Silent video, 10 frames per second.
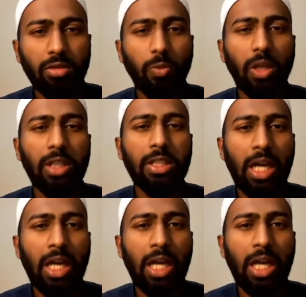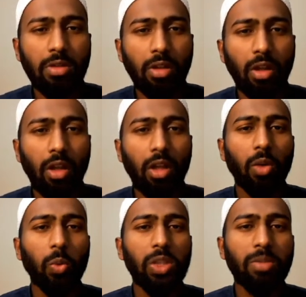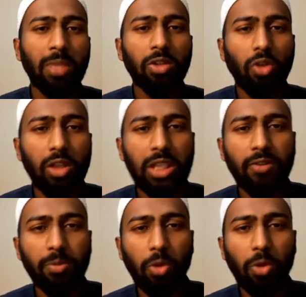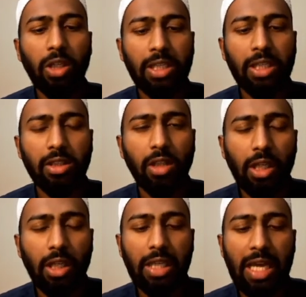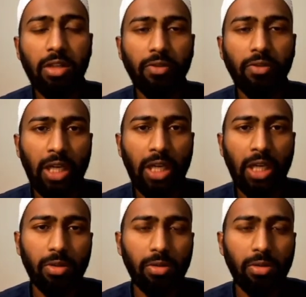We are in times which many scholars have spoken as the end of times.